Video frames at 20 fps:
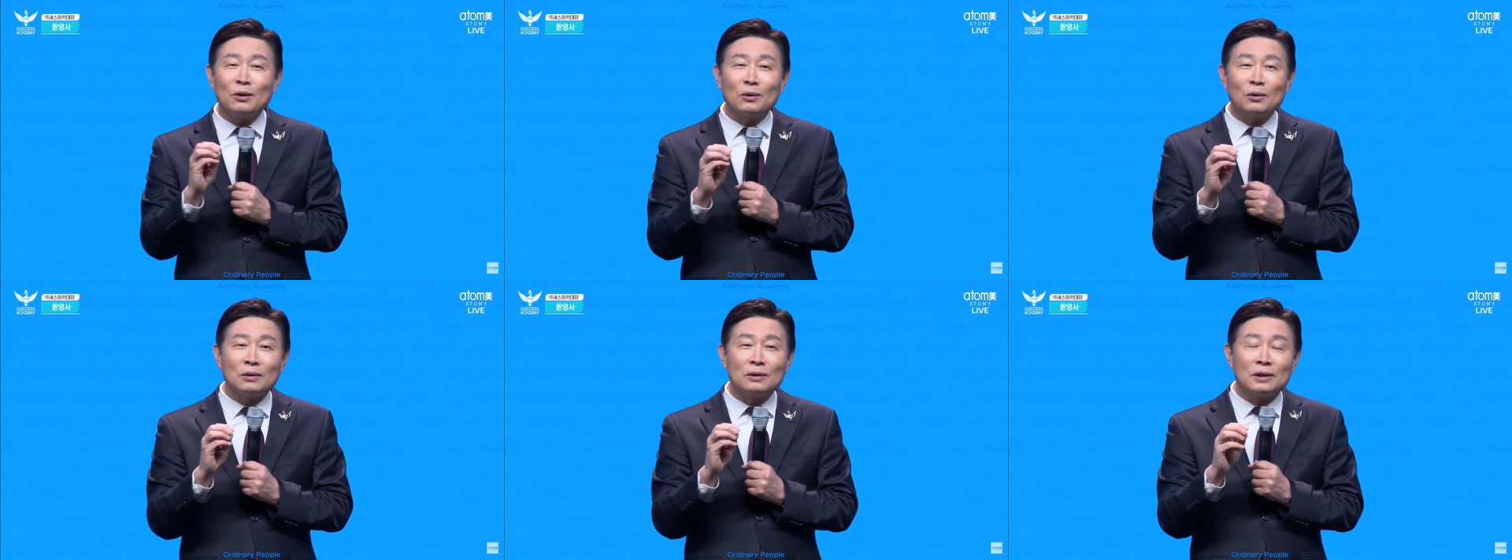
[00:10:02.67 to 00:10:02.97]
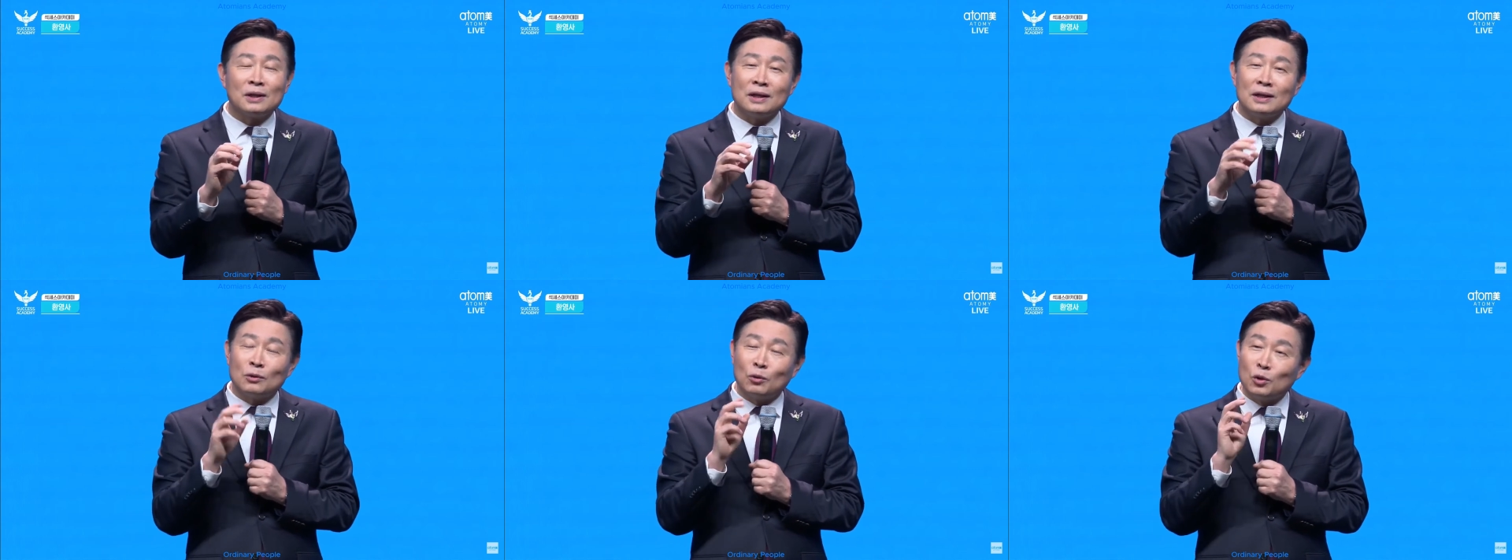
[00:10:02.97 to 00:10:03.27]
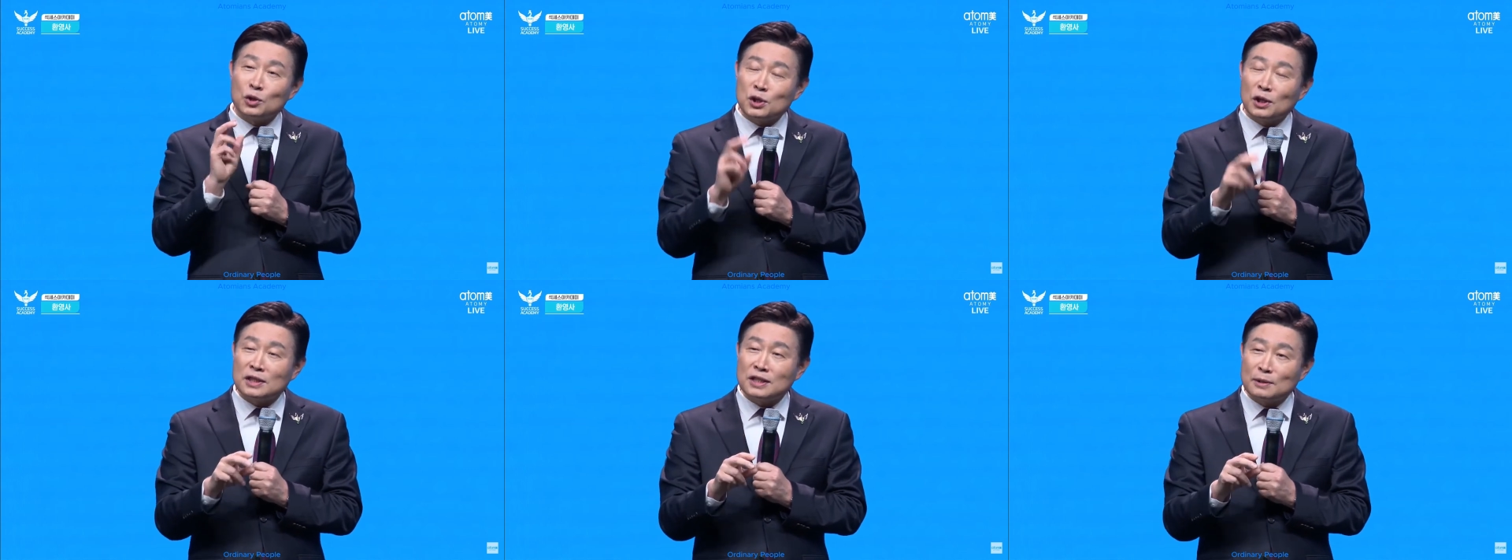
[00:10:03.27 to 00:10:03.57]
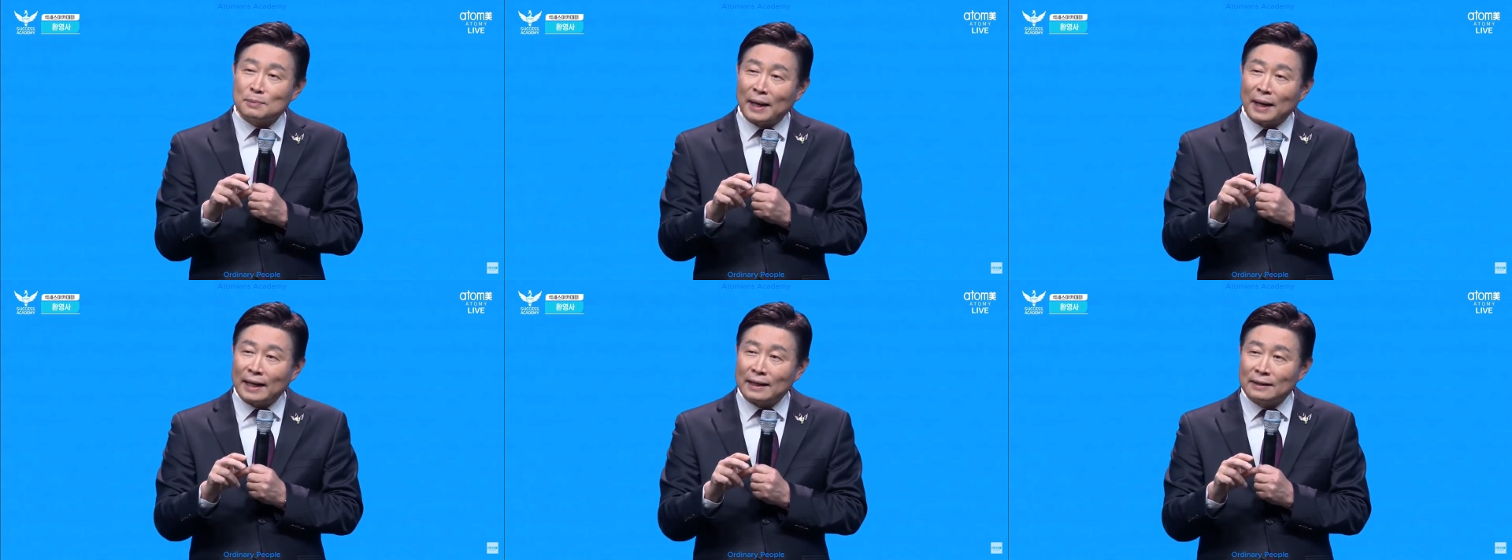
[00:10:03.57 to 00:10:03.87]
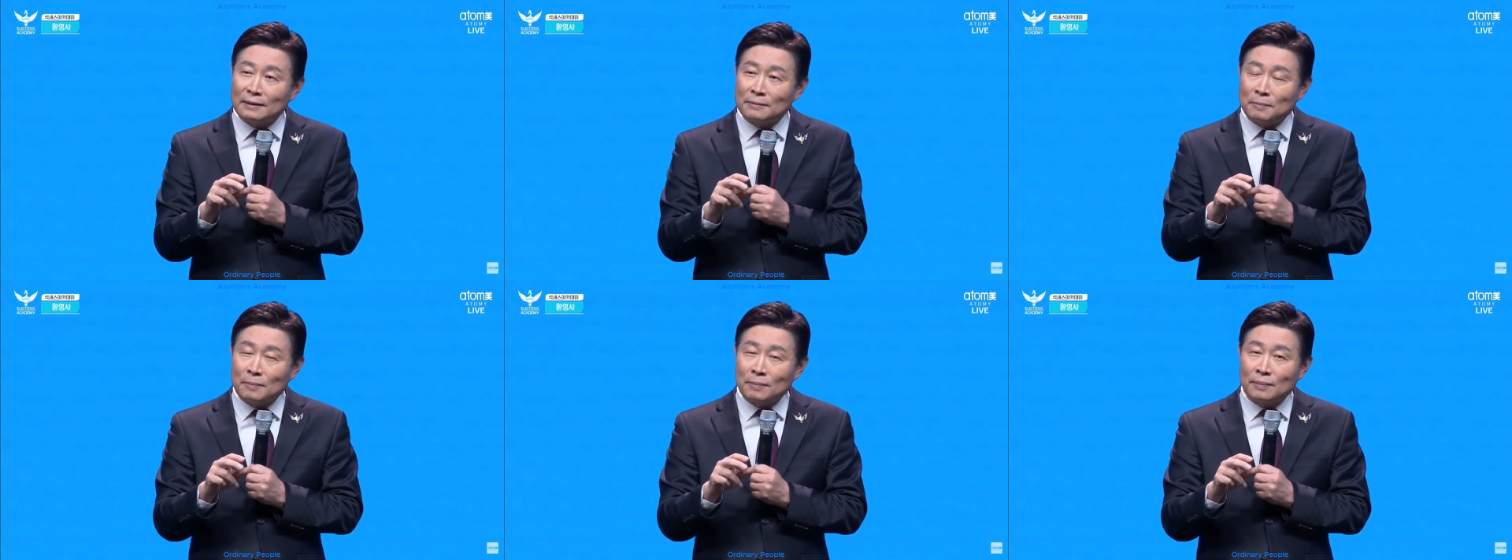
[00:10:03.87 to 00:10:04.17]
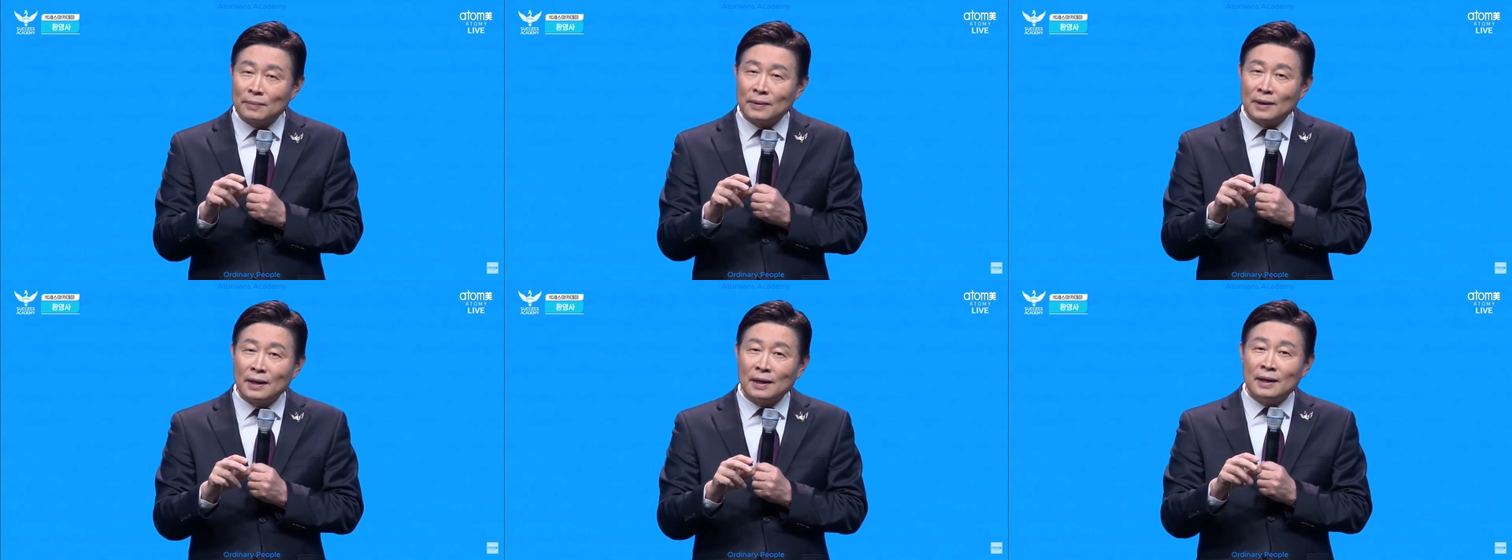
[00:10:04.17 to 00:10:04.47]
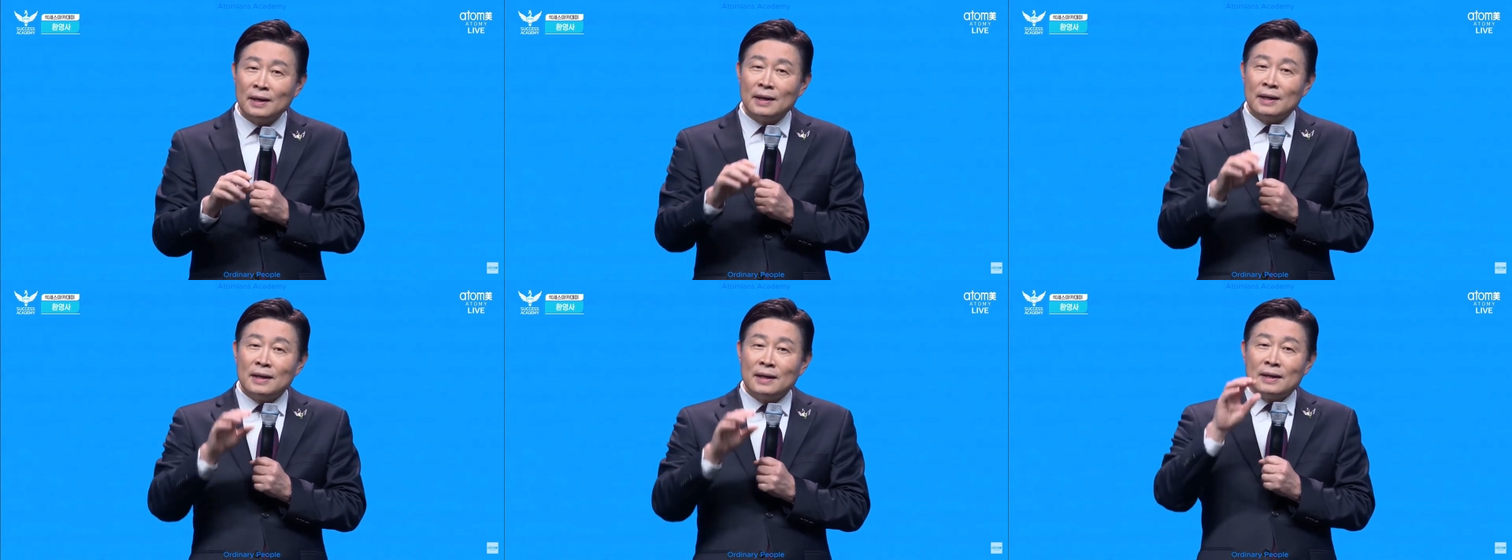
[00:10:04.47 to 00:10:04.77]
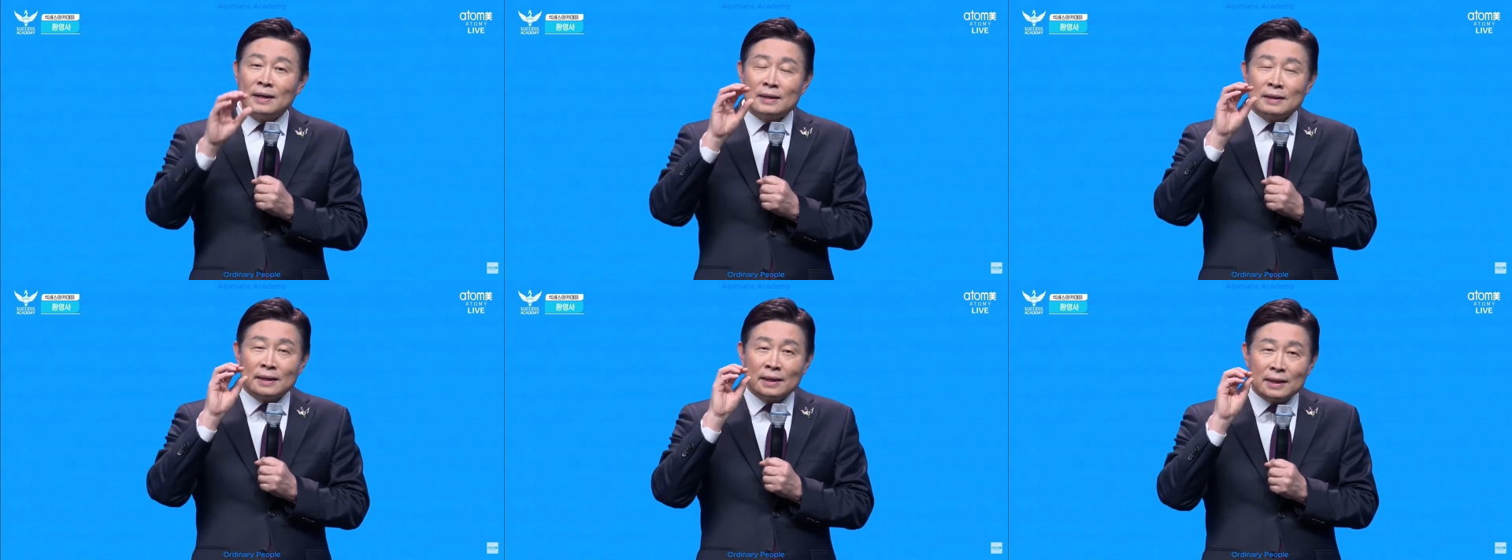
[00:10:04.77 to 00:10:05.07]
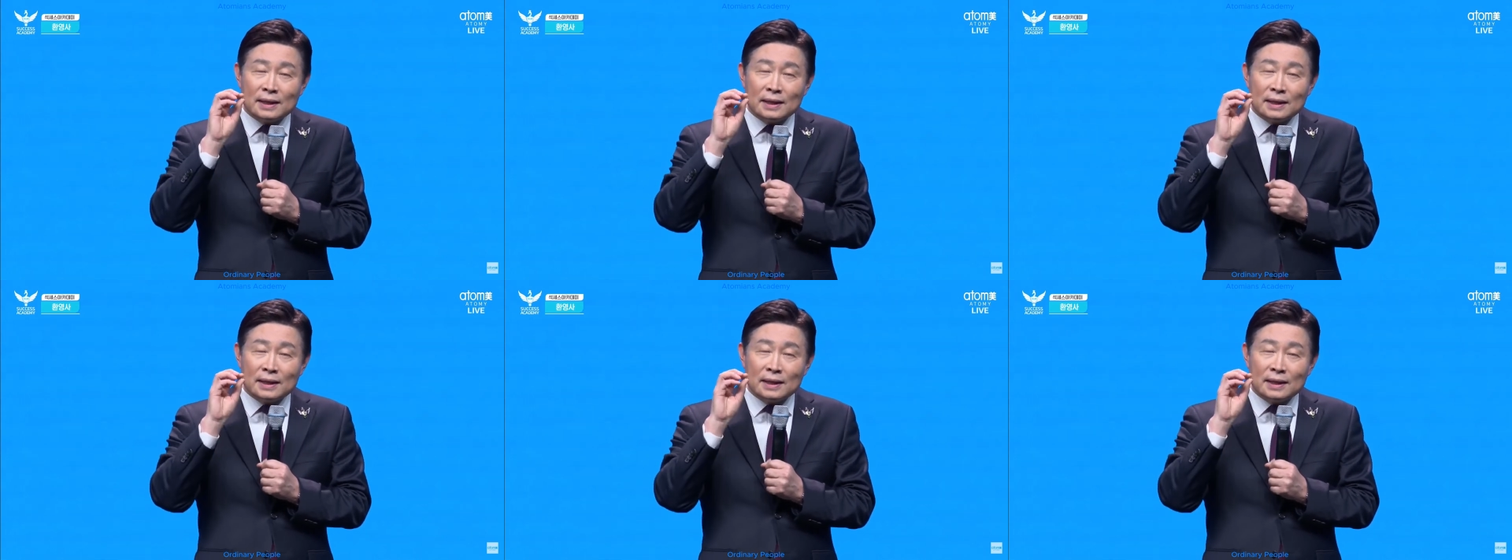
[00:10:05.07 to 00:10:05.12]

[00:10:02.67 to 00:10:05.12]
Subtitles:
but it is first time for me to